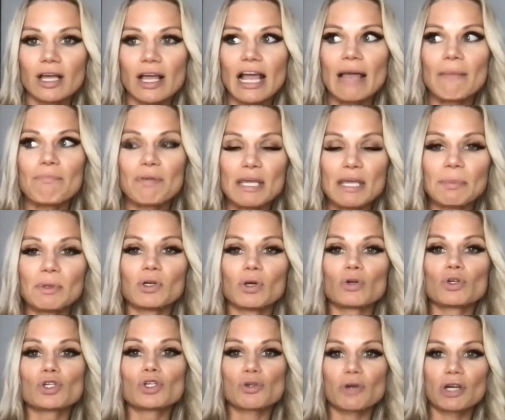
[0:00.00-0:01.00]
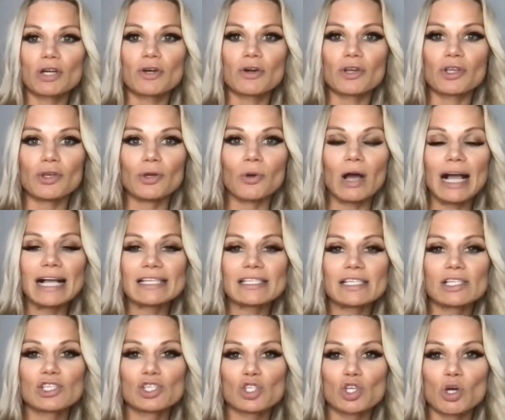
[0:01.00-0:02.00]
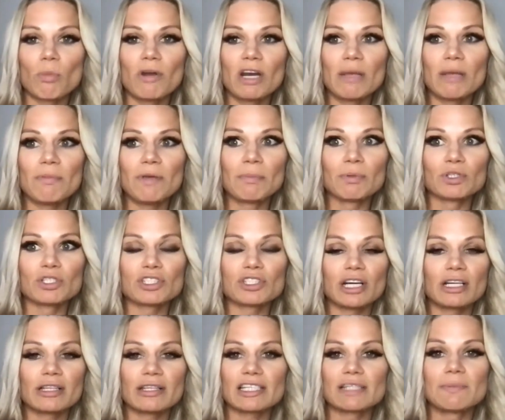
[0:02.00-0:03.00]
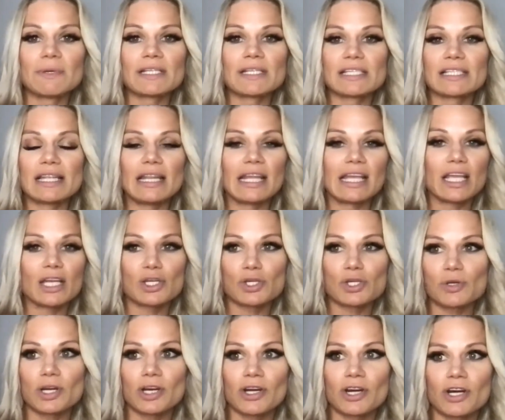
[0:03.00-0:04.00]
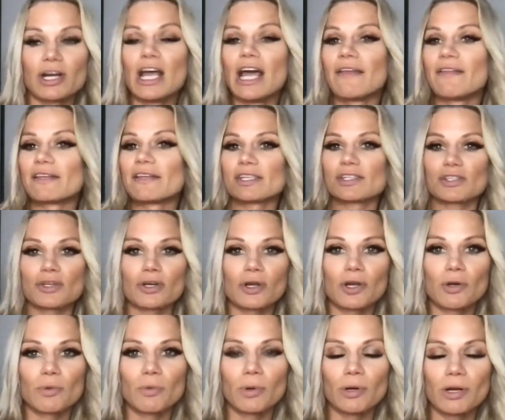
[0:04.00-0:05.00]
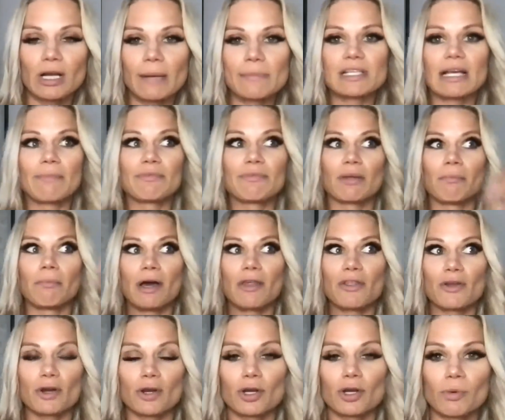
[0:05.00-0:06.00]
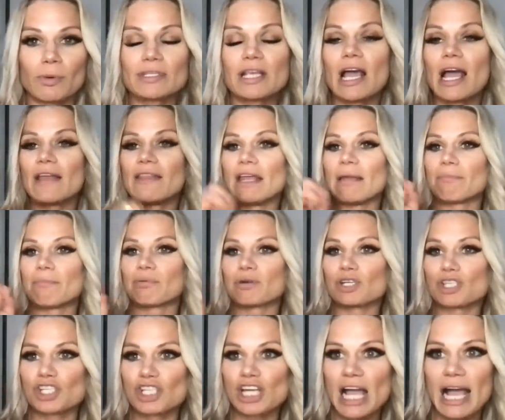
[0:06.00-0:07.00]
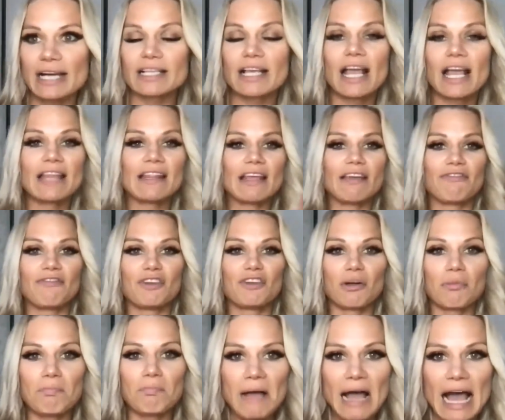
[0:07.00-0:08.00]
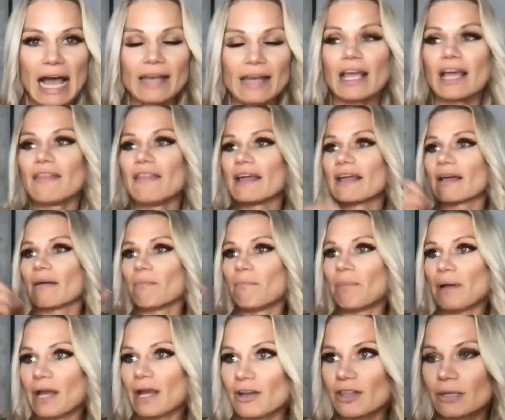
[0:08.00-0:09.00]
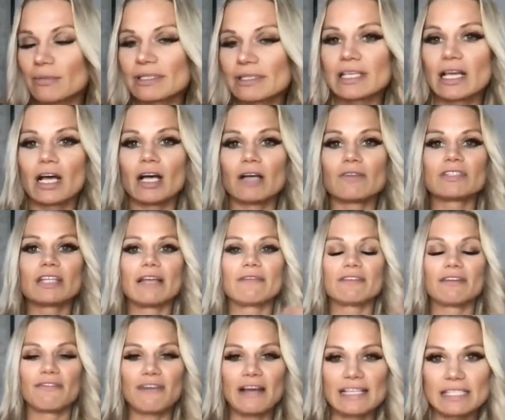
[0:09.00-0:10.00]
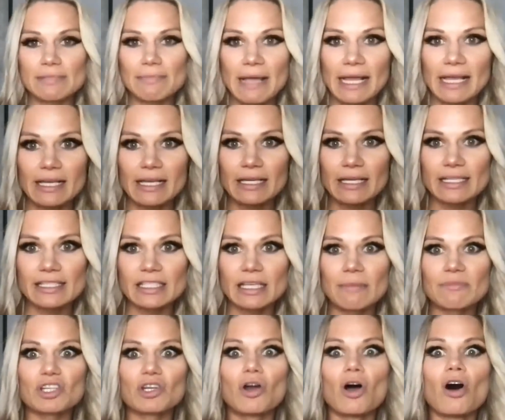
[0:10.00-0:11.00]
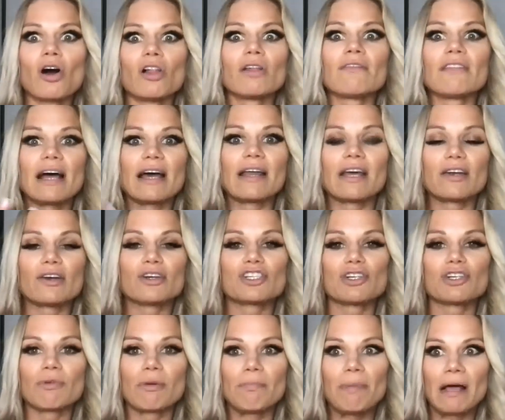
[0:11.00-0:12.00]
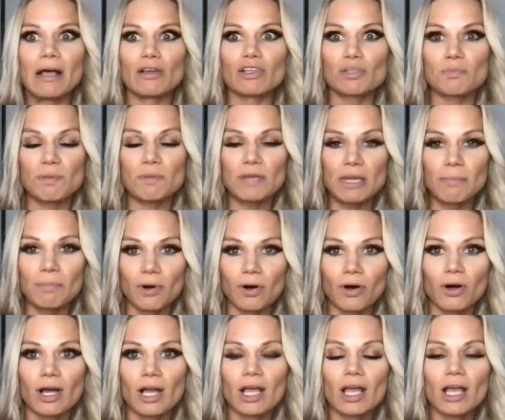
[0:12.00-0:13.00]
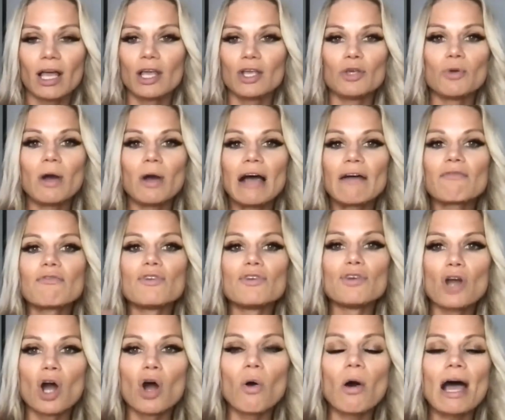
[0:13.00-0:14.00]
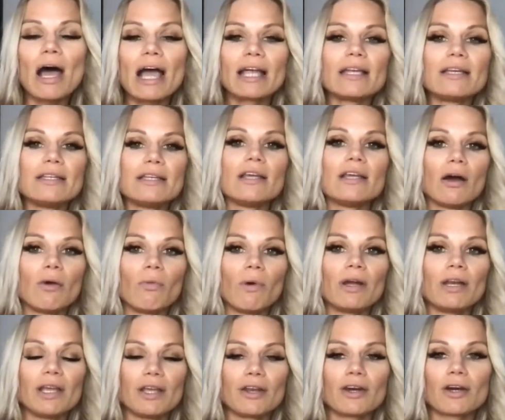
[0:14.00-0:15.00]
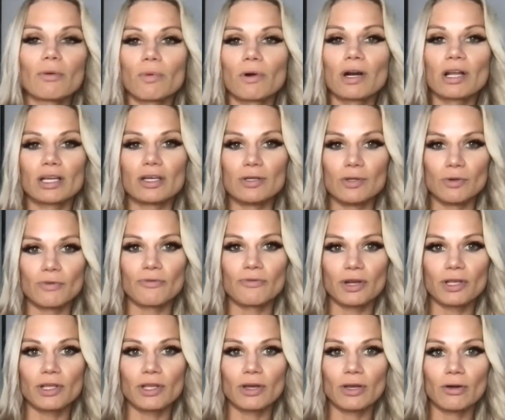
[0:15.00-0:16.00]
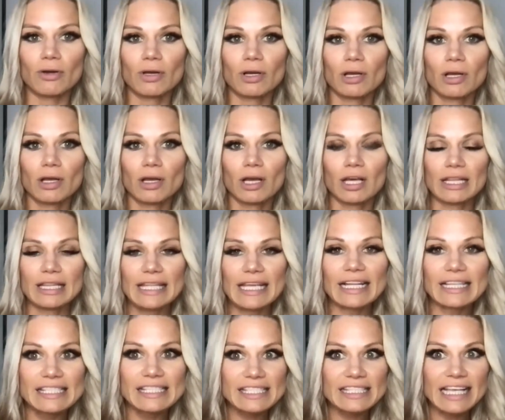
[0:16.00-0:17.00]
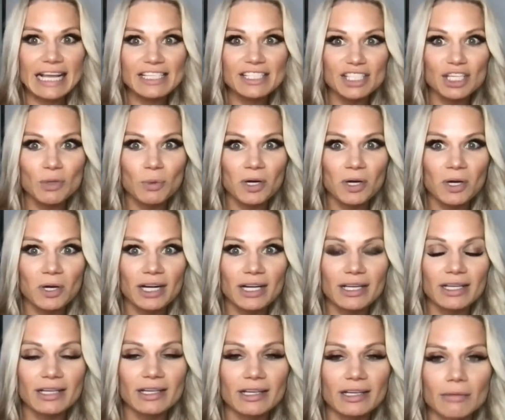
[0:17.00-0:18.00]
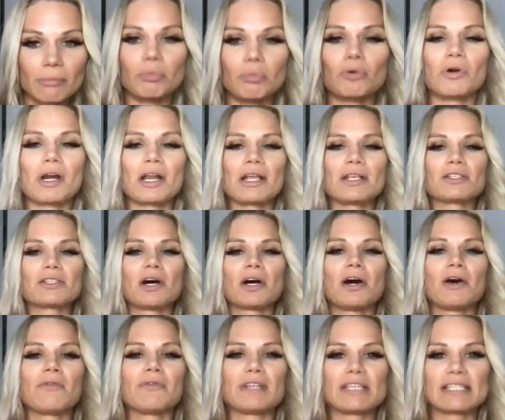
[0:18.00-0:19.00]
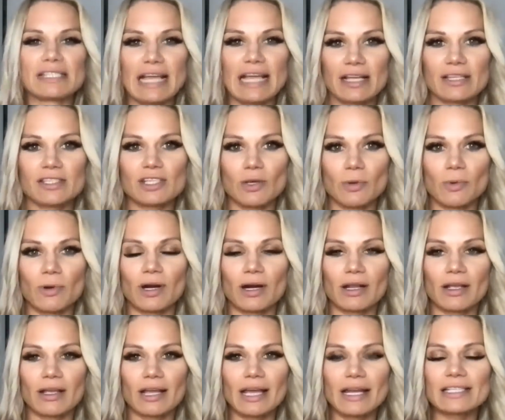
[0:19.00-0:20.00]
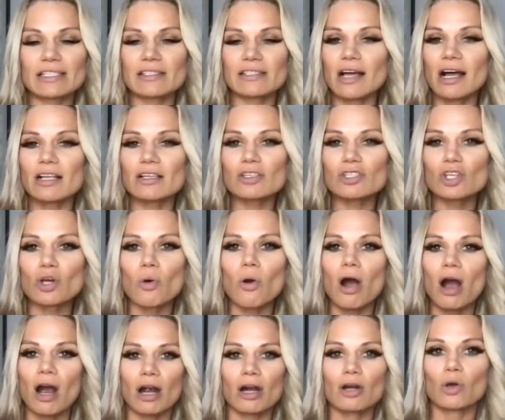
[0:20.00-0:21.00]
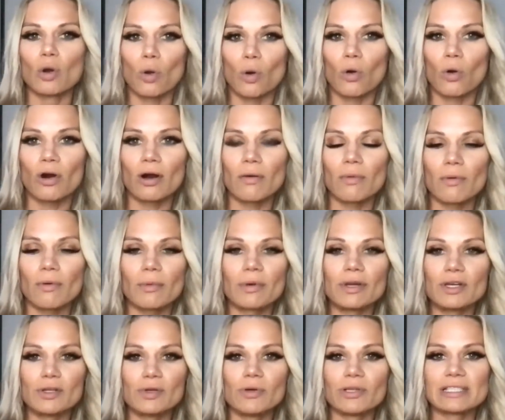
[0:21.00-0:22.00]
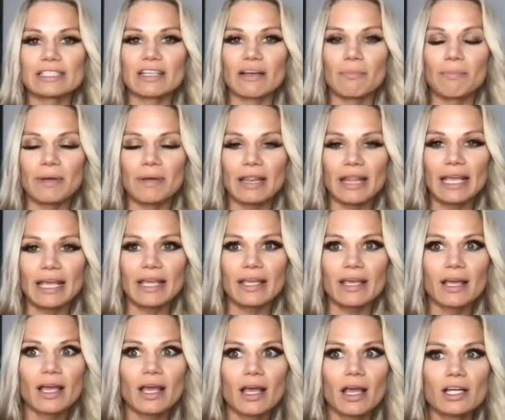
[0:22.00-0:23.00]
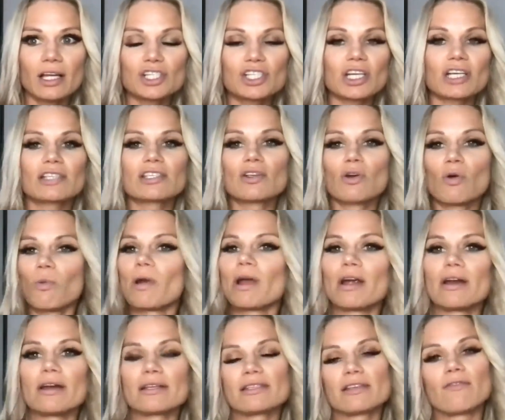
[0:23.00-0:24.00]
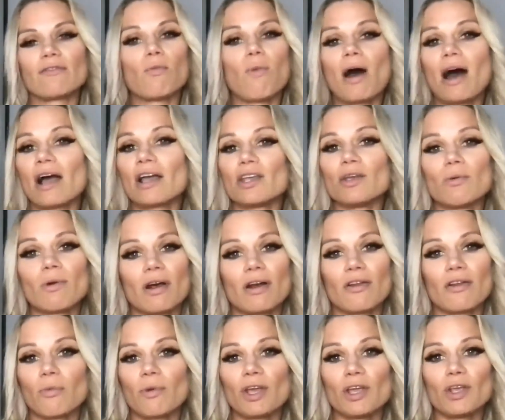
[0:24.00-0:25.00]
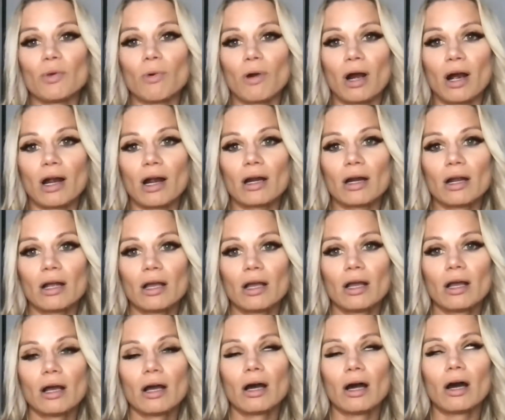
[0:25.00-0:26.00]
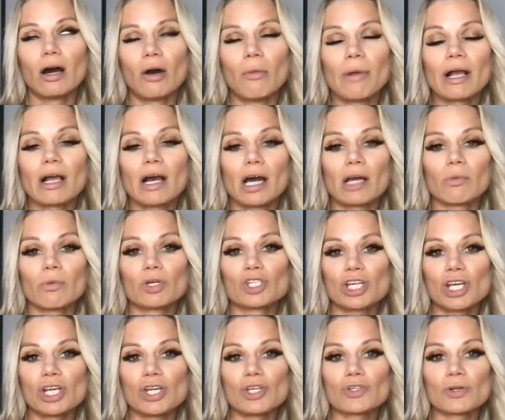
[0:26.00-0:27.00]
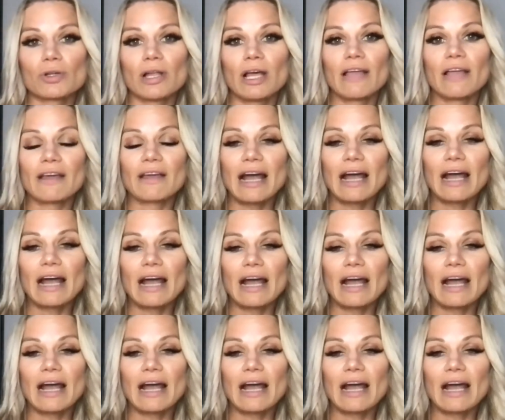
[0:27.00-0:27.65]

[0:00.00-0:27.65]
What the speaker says: And people don't trigger you. I see so many people start this business and they get triggered. The sisterhood wound comes up, the motherhood wounds, they project, they feel bad, they compare to themselves, they have defense mechanisms, and all of that energy repels people. You have no idea what inner work can do for you. The unsexy work brings on the sexy work. And it's not so hardcore where we do this stuff, but like just awareness of why you are the way you are. Oh my God, will change your life. And